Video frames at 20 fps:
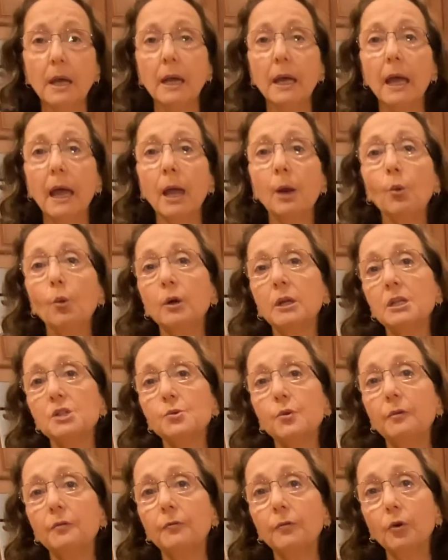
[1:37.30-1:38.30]
And what it's
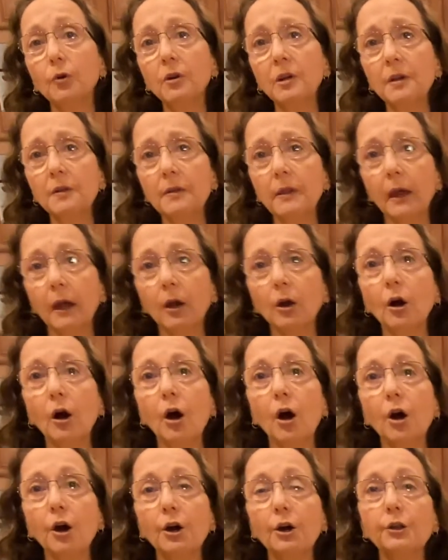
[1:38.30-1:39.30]
referring there
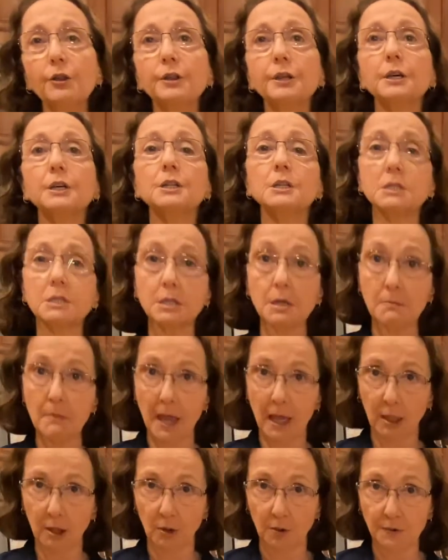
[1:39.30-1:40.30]
are the
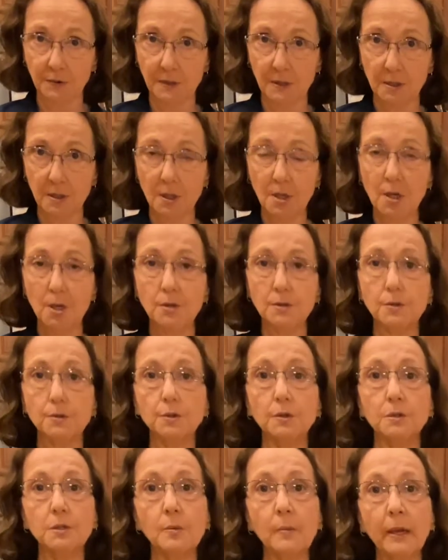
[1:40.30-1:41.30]
tomatoes. So the
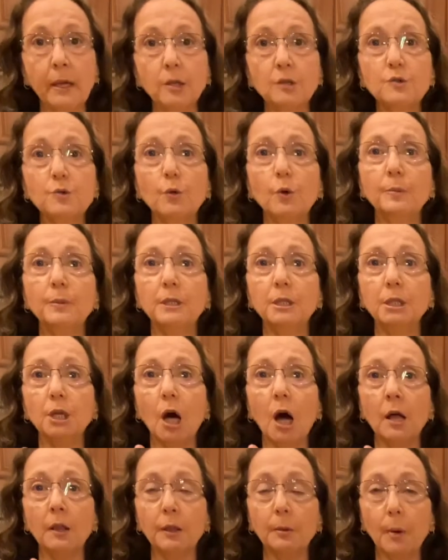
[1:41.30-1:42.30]
tomatoes will be
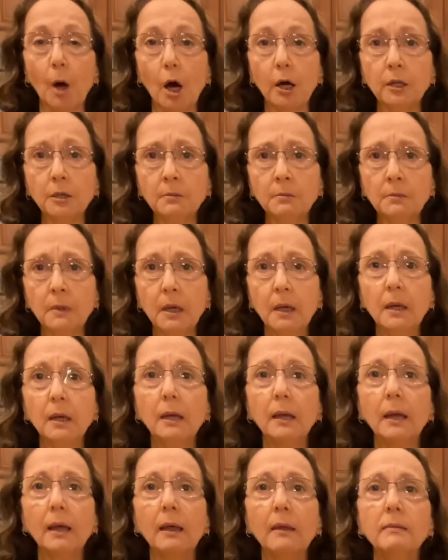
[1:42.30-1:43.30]
on the bottom
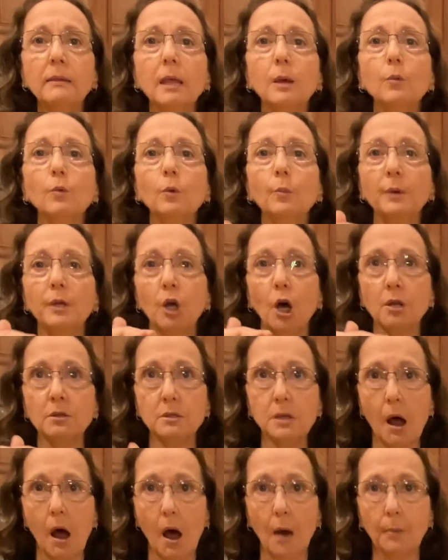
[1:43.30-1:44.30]
and they will be on
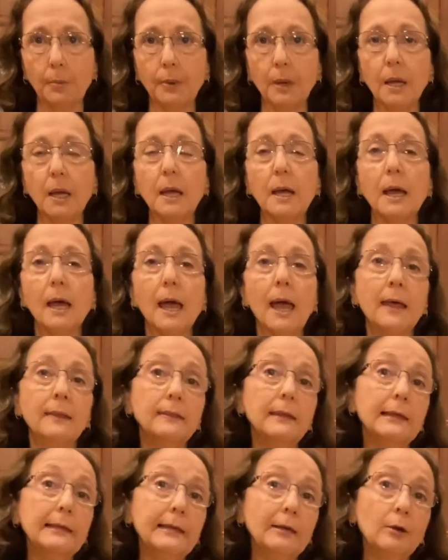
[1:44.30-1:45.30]
top. And
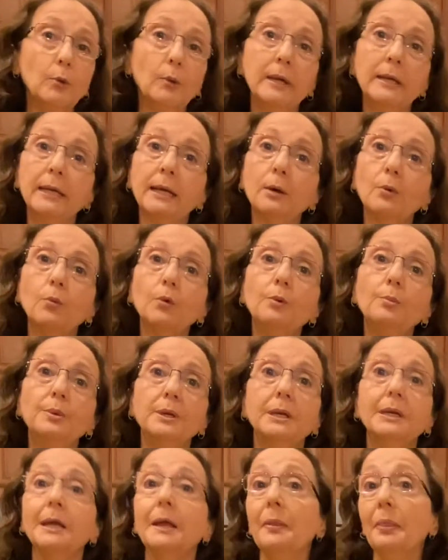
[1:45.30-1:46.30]
the linguine will
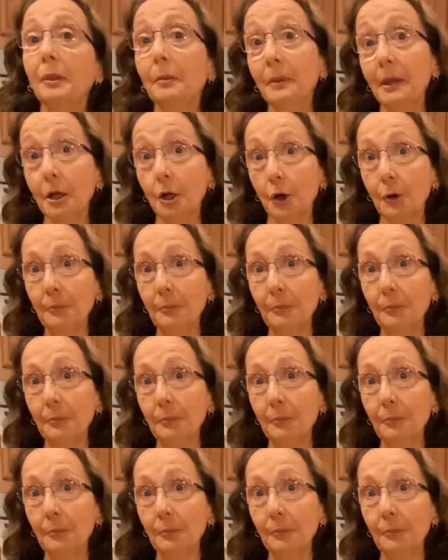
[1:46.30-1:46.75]
be in the middle.